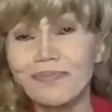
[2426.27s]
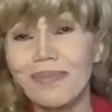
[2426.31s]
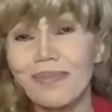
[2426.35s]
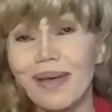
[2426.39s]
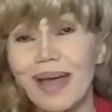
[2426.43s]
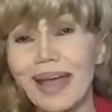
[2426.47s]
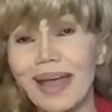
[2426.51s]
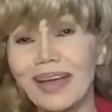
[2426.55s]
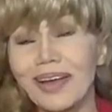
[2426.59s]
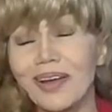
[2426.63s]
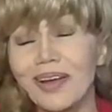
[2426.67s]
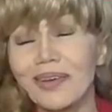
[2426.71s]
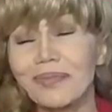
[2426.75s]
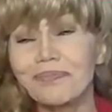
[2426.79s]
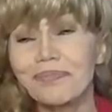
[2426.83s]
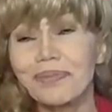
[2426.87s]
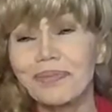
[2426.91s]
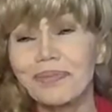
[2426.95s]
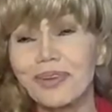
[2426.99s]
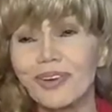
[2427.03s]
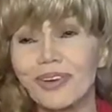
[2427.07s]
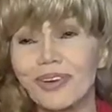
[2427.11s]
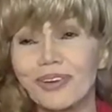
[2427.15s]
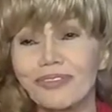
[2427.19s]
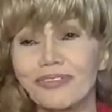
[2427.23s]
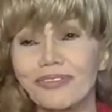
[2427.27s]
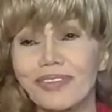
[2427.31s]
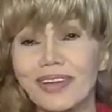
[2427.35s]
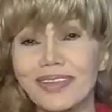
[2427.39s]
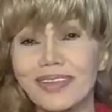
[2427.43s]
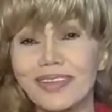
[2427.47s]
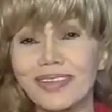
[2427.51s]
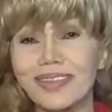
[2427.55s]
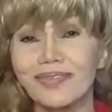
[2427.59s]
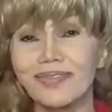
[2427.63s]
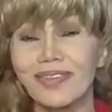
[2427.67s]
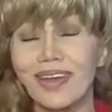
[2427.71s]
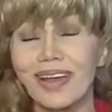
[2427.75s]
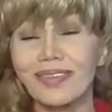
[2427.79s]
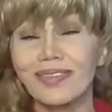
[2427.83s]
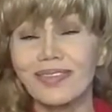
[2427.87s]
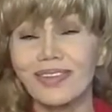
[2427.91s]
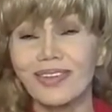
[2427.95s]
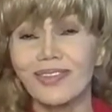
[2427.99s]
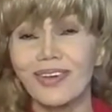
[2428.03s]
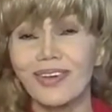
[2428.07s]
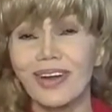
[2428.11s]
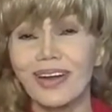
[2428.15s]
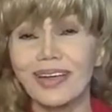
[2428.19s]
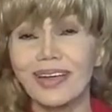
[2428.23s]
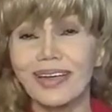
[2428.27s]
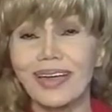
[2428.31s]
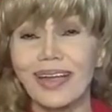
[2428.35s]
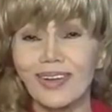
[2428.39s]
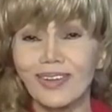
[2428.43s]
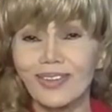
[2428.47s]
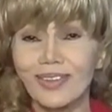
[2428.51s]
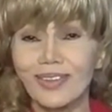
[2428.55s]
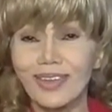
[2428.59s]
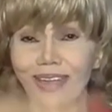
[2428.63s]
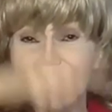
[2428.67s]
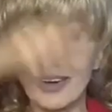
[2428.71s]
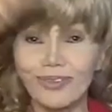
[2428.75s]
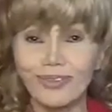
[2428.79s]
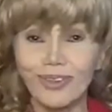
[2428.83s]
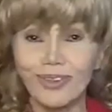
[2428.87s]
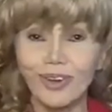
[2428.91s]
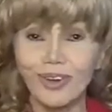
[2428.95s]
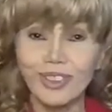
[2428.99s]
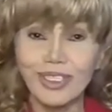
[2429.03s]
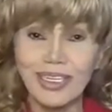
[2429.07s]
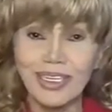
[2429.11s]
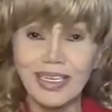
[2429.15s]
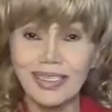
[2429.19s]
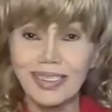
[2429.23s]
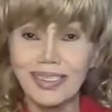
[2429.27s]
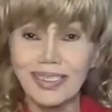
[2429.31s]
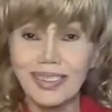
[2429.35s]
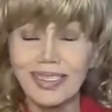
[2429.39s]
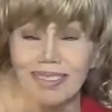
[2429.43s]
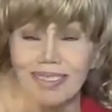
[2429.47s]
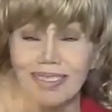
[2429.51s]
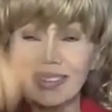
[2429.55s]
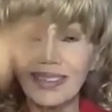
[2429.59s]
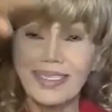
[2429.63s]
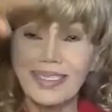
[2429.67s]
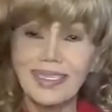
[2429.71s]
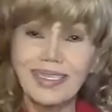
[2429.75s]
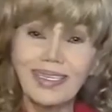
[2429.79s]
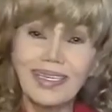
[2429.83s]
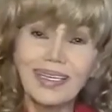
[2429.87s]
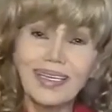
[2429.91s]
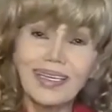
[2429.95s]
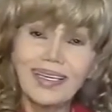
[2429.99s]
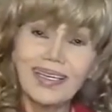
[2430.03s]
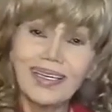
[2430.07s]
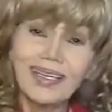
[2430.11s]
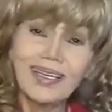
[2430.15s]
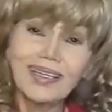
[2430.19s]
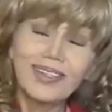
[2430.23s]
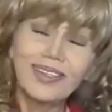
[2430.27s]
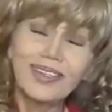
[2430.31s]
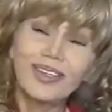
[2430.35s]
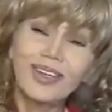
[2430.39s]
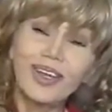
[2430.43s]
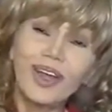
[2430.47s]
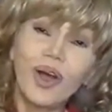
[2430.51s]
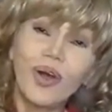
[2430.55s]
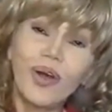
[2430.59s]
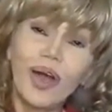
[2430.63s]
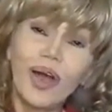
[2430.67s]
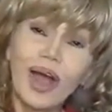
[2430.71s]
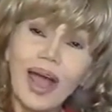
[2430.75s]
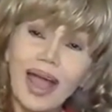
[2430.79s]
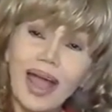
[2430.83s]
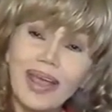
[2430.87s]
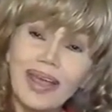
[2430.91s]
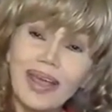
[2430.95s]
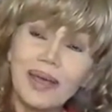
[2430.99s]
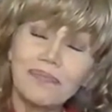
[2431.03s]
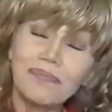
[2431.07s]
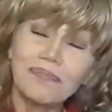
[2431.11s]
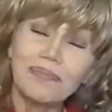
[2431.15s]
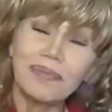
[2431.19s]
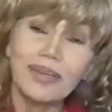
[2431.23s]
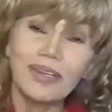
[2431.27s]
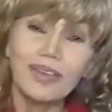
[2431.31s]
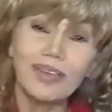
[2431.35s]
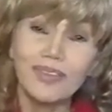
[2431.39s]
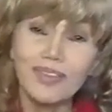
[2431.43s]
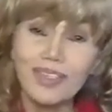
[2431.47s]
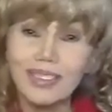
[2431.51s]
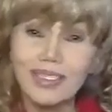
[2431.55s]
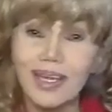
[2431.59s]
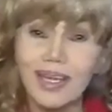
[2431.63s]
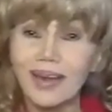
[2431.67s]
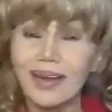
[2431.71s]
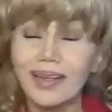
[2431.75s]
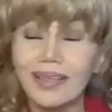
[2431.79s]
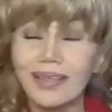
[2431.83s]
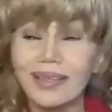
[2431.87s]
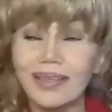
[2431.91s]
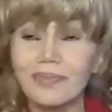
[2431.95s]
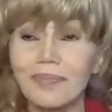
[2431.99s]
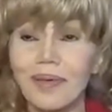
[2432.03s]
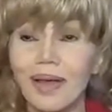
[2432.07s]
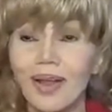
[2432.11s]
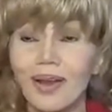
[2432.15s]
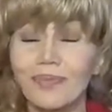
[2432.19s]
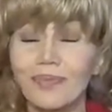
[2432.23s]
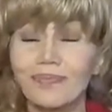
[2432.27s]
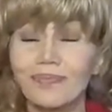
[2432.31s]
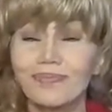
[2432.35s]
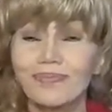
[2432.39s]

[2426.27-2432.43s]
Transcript: back on Purif and Survival Rundown. They rotate. God damn. go high up and you start at the bottom.